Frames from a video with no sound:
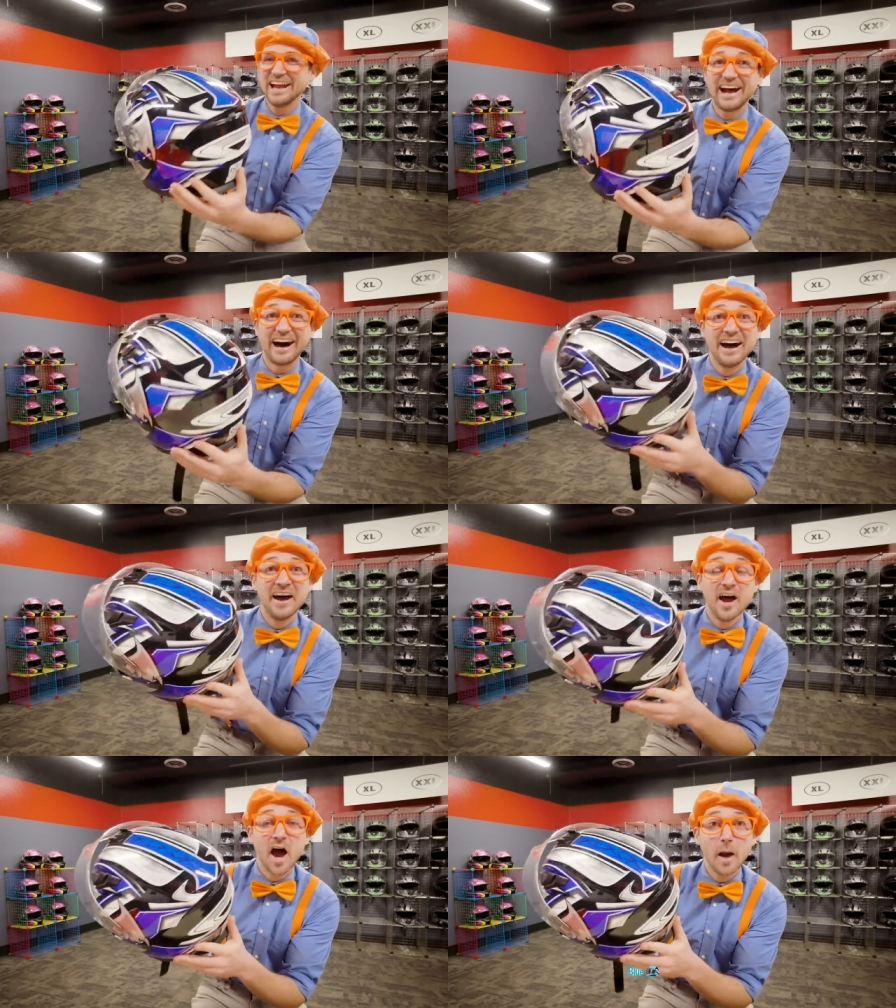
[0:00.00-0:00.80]
Yeah,
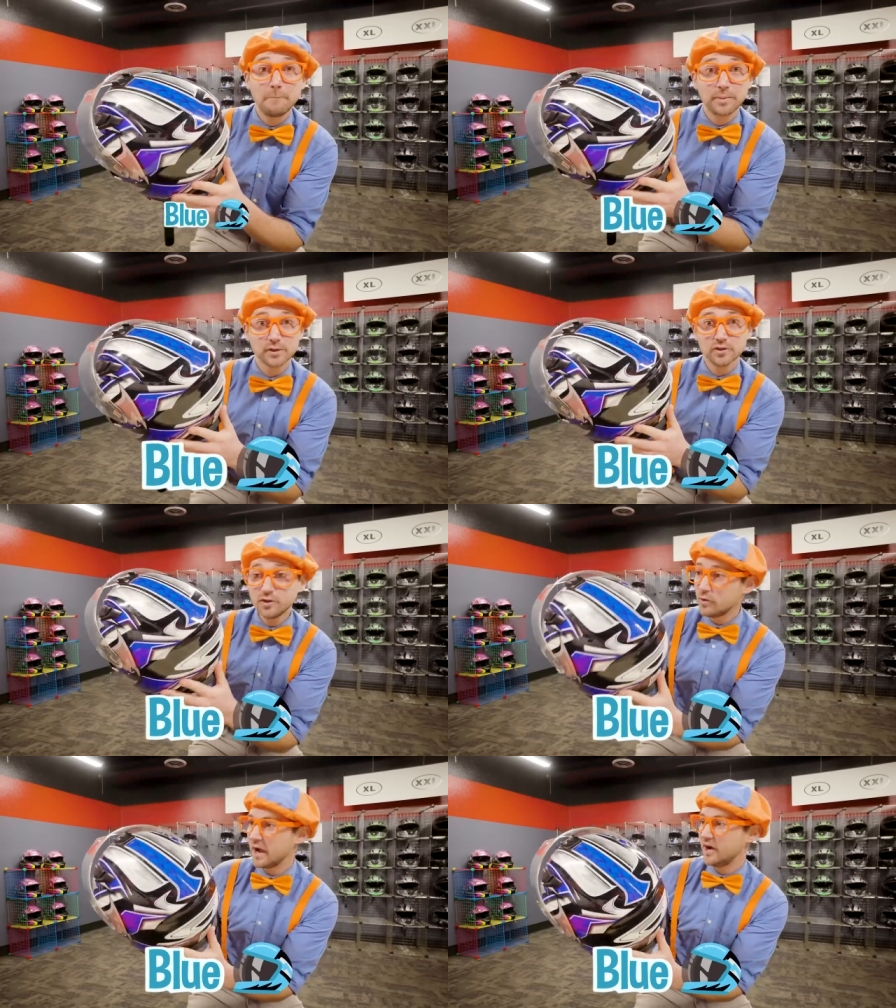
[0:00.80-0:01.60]
a
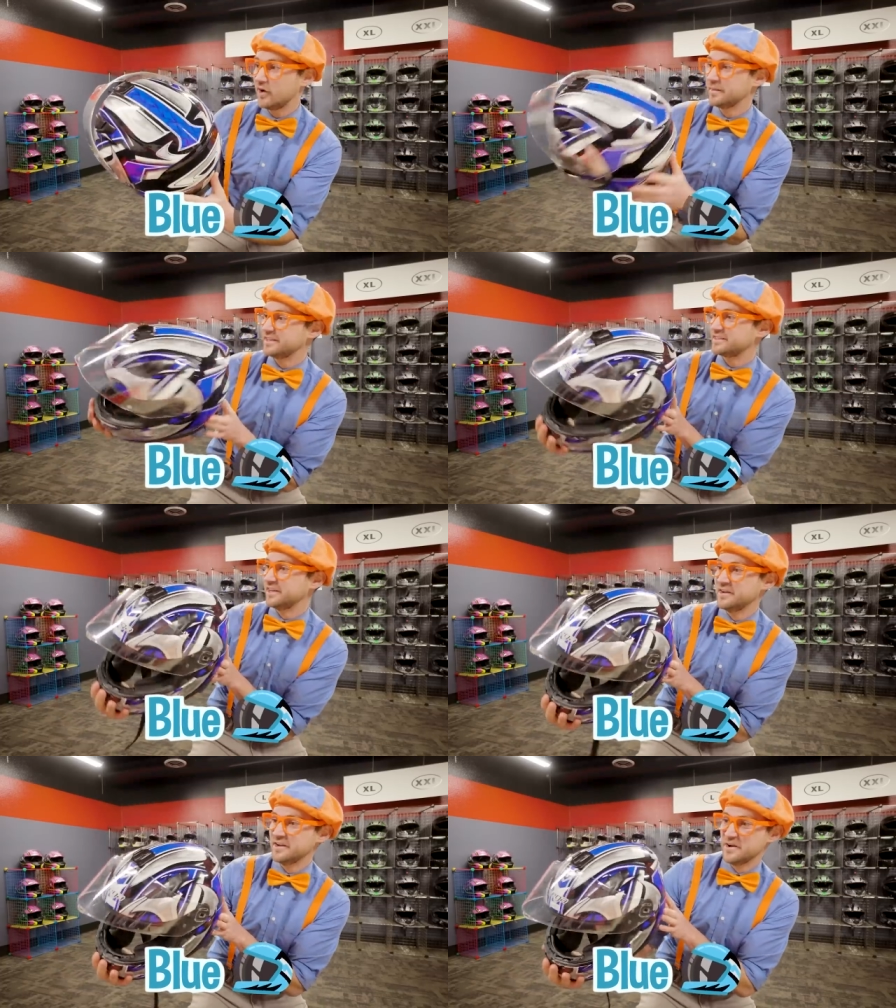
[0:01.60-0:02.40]
blue helmet.
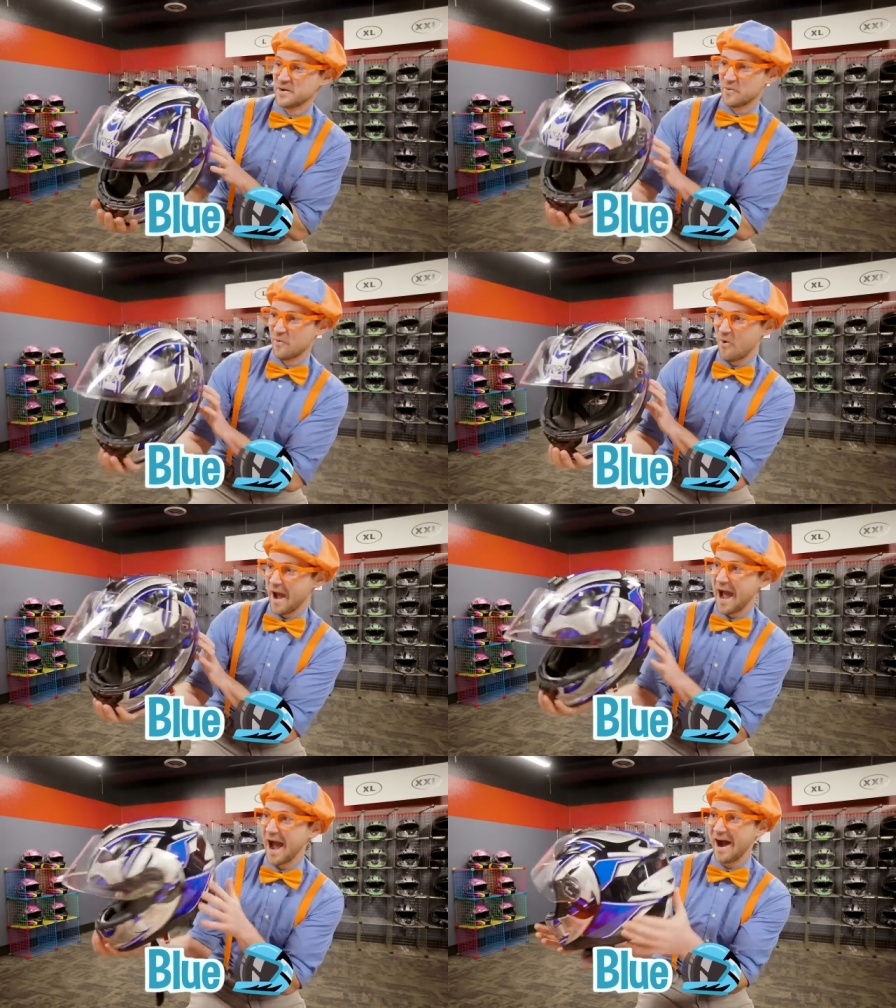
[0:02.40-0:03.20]

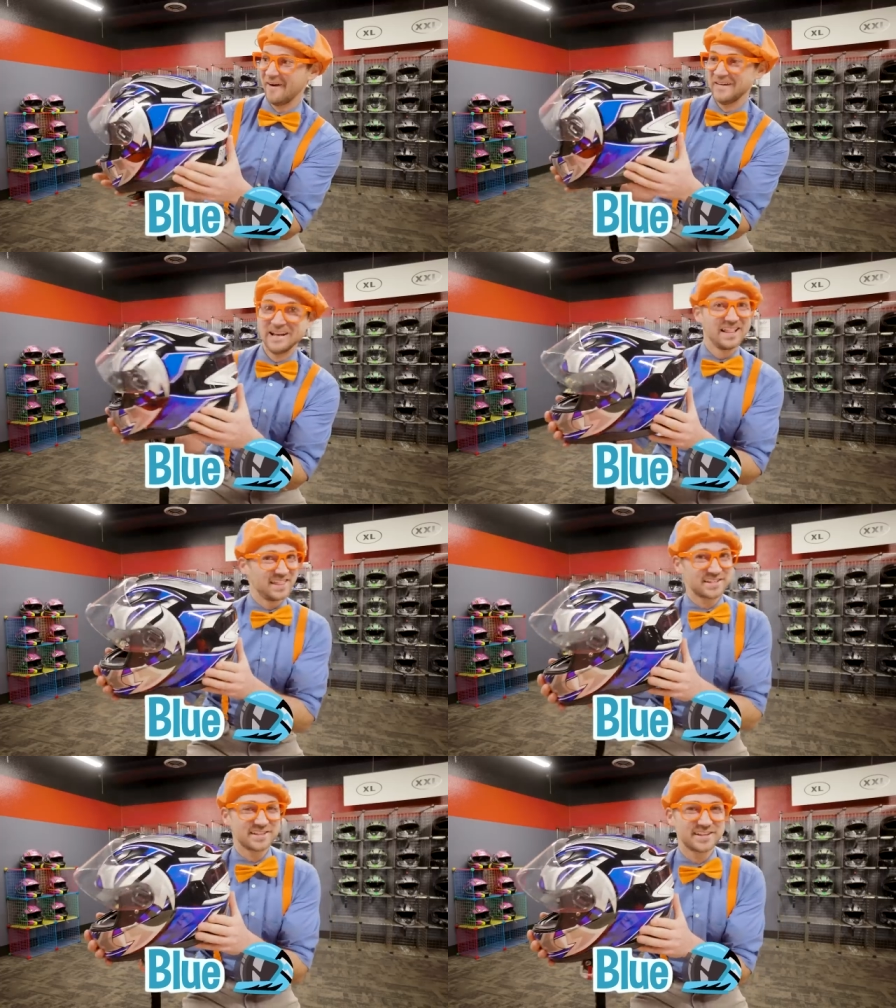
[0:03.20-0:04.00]
Wow,
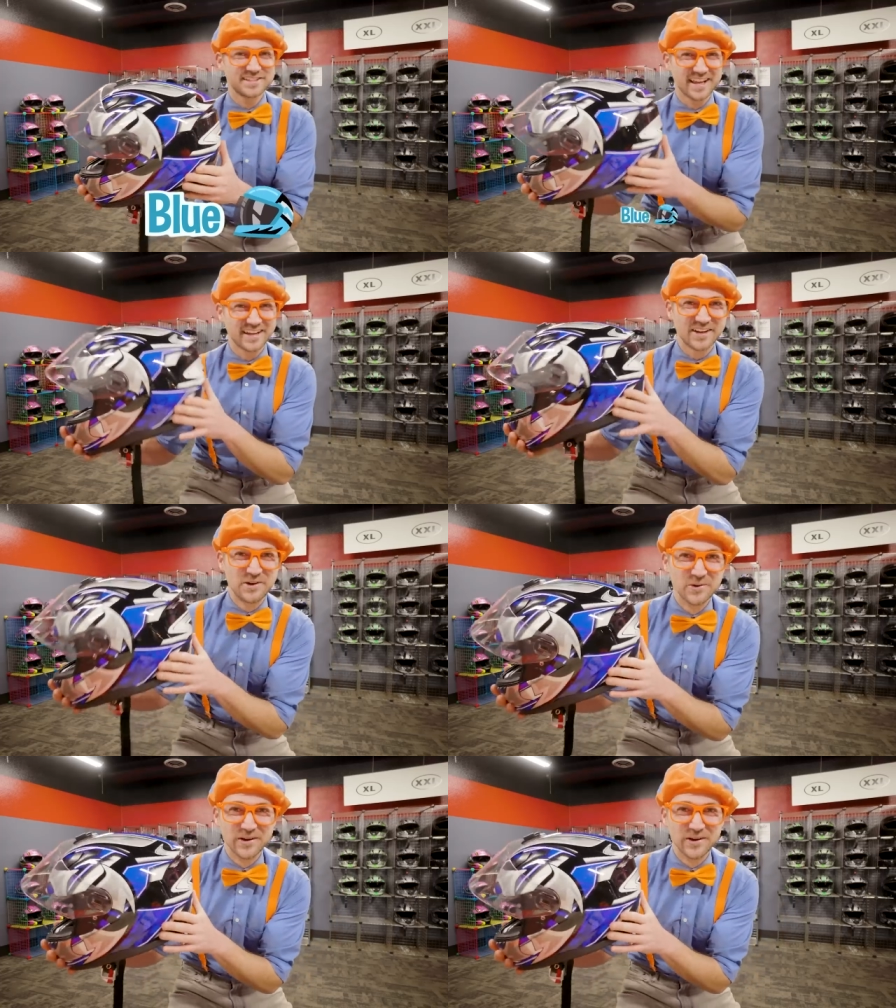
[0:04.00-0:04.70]
this looks like a cool